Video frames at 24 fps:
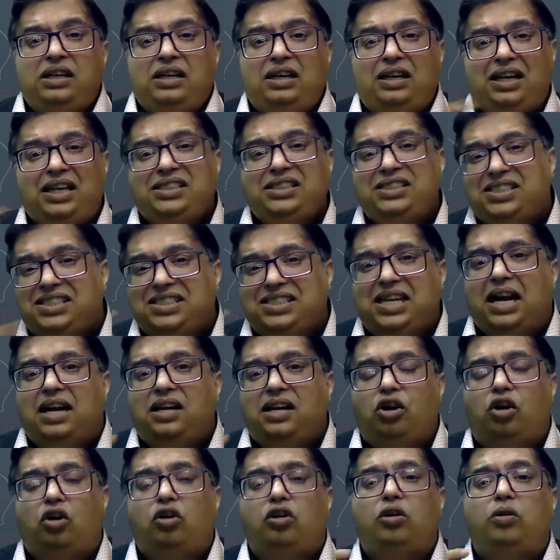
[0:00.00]
Let's
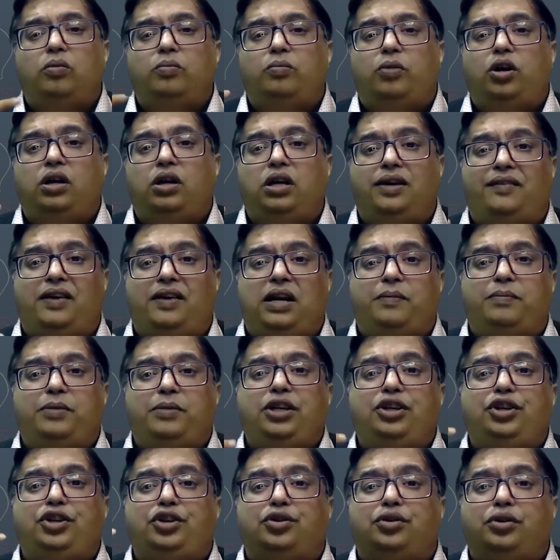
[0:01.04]
start talking about
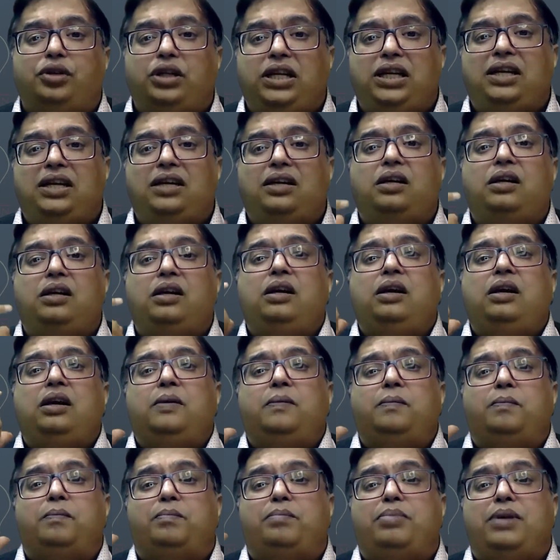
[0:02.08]
developing unique
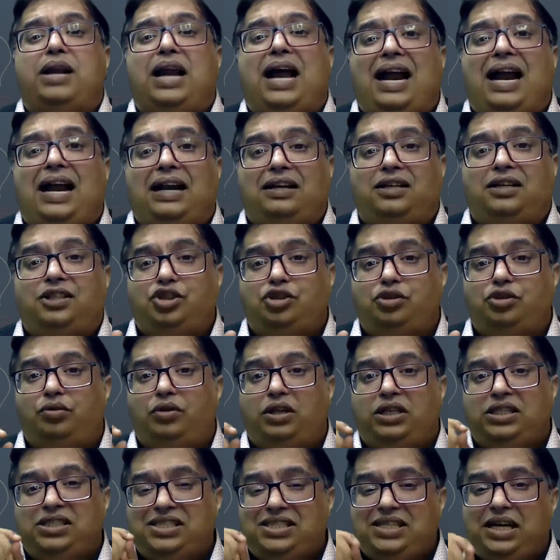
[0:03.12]
brand.
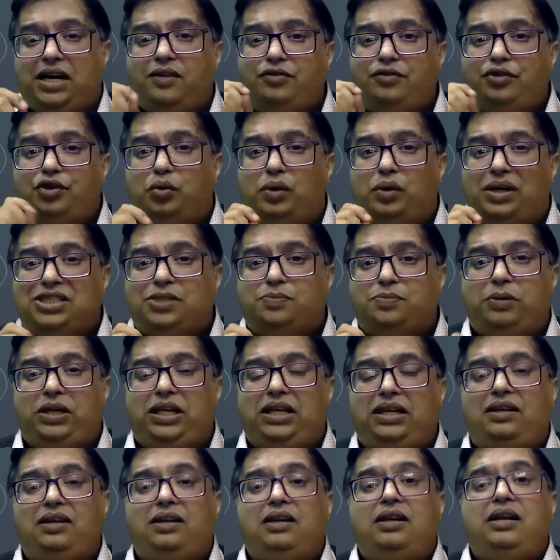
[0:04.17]
So instead of
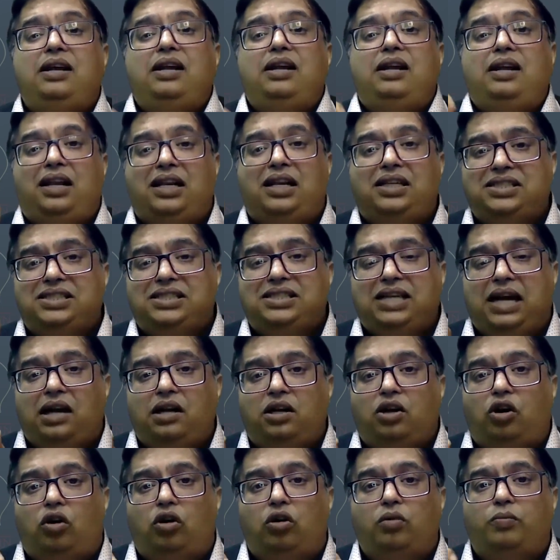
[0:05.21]
USP, let's
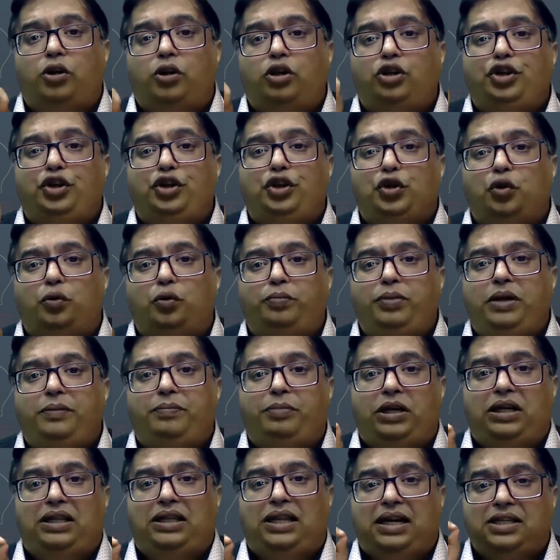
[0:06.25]
start talking about
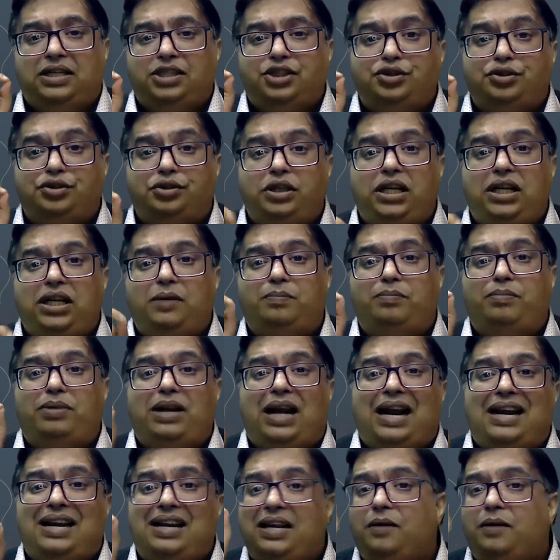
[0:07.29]
UBP, that is unique
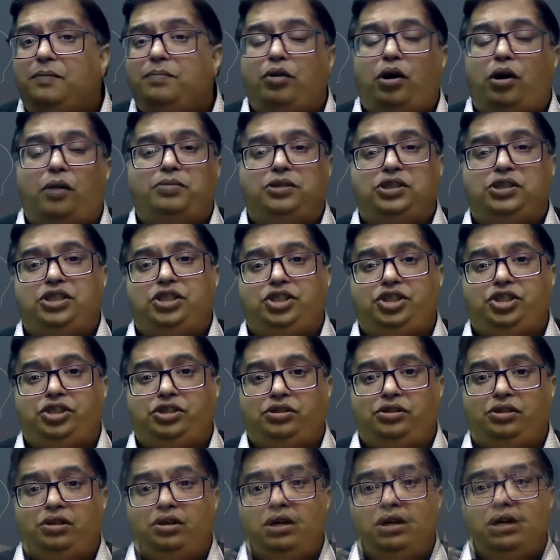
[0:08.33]
branding proposition.